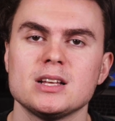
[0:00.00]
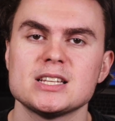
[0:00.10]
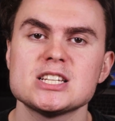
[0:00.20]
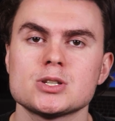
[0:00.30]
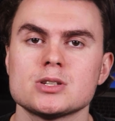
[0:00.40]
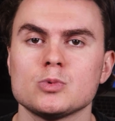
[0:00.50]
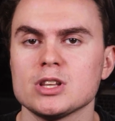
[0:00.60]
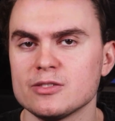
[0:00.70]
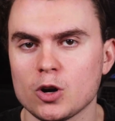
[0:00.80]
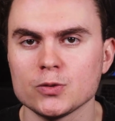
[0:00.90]
This
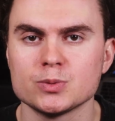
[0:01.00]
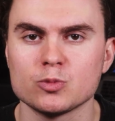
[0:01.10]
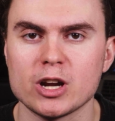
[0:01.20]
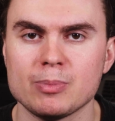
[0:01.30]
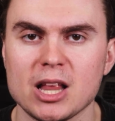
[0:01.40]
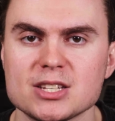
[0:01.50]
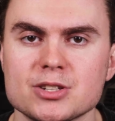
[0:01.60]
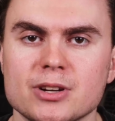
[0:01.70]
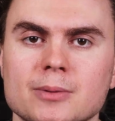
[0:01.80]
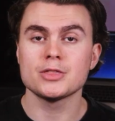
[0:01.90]
will involve some
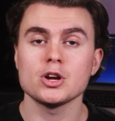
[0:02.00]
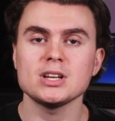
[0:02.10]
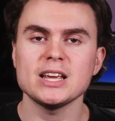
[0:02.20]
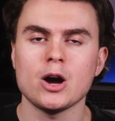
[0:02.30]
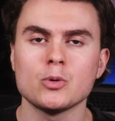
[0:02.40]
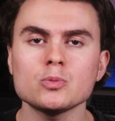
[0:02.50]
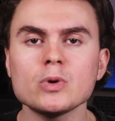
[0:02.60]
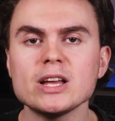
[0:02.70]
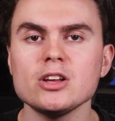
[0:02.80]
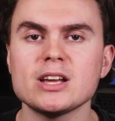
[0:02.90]
replastering. Thirdly, I want to
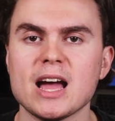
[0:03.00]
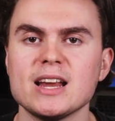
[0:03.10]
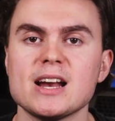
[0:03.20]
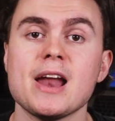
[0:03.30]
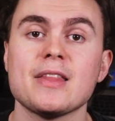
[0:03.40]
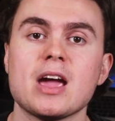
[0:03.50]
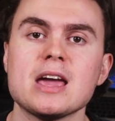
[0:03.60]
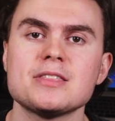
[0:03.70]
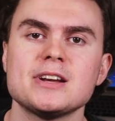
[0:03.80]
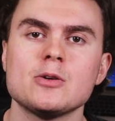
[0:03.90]
relocate another
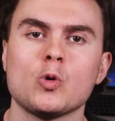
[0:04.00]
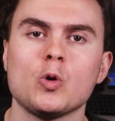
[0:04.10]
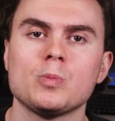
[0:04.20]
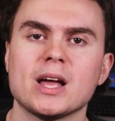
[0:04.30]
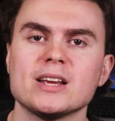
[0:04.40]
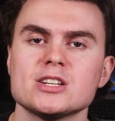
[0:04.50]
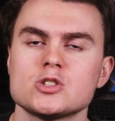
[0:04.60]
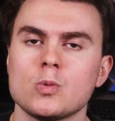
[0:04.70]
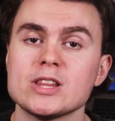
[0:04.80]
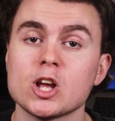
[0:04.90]
Ethernet wall plate
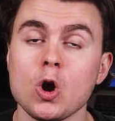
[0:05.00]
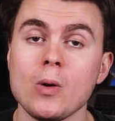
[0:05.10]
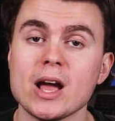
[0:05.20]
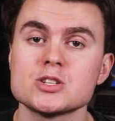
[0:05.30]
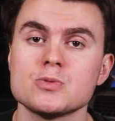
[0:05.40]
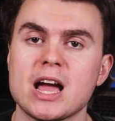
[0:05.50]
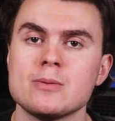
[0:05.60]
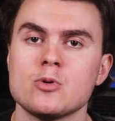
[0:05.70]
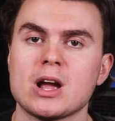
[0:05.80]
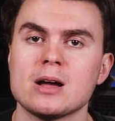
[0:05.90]
to where the coaxial
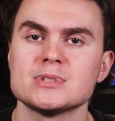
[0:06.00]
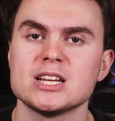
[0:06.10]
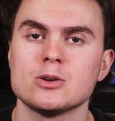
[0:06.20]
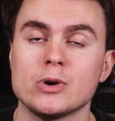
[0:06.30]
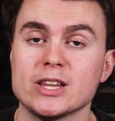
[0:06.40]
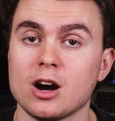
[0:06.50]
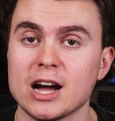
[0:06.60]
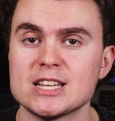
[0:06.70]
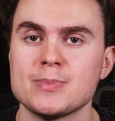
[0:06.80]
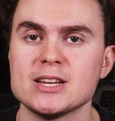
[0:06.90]
cable comes in where the
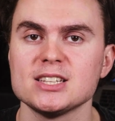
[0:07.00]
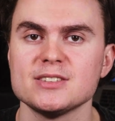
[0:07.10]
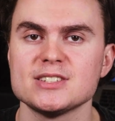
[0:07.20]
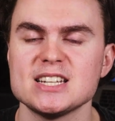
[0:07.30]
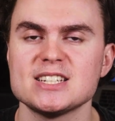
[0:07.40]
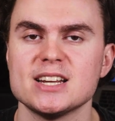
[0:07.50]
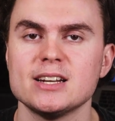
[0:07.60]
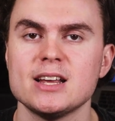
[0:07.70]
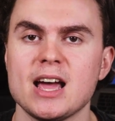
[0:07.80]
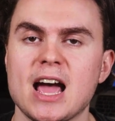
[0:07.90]
ISP delivers
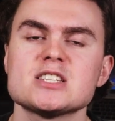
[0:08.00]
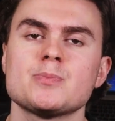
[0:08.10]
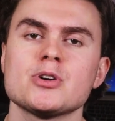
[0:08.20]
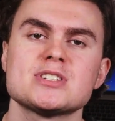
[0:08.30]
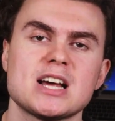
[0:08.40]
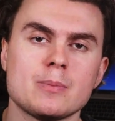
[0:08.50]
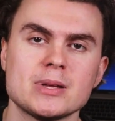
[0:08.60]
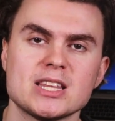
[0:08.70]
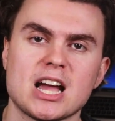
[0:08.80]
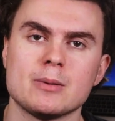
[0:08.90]
internet as opposed to
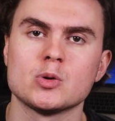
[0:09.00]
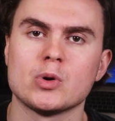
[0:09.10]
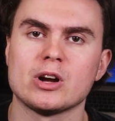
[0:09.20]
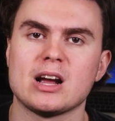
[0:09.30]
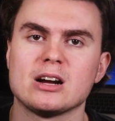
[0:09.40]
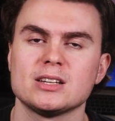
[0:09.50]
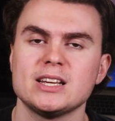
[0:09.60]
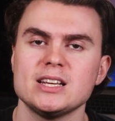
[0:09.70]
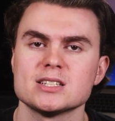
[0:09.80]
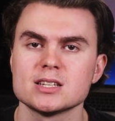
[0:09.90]
up in the cupboard where it
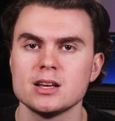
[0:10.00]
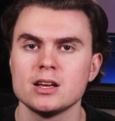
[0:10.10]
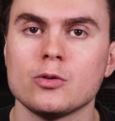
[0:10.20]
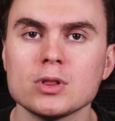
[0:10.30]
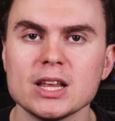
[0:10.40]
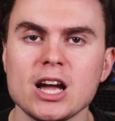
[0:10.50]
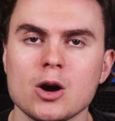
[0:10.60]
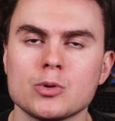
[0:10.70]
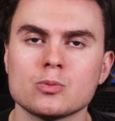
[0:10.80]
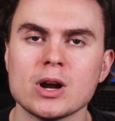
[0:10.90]
currently is. Fourthly,
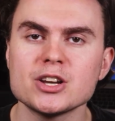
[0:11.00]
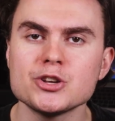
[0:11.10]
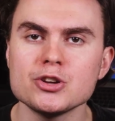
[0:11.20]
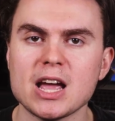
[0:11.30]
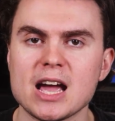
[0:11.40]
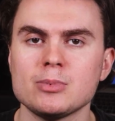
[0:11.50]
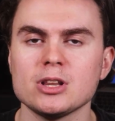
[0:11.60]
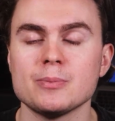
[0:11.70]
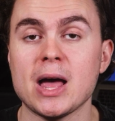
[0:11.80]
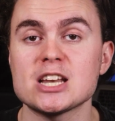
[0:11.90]
I want to run a new
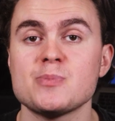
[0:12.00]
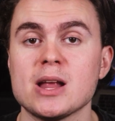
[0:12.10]
cable and patch